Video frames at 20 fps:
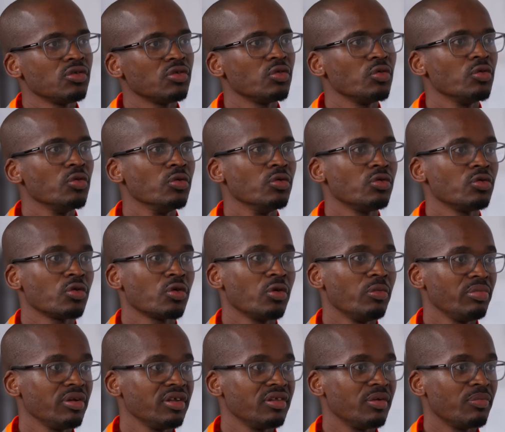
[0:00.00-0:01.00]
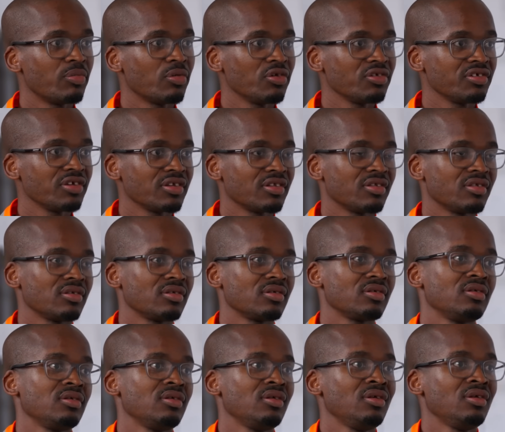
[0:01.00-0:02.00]
to complete the project.
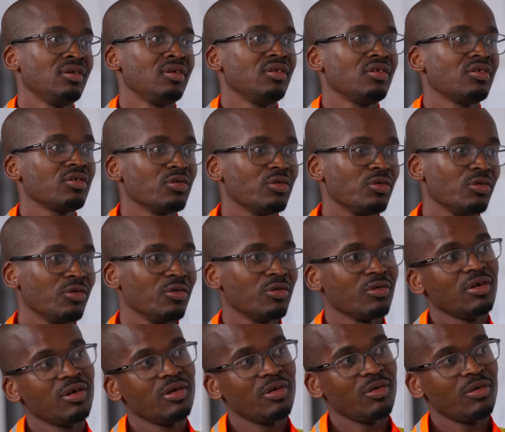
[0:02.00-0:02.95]
So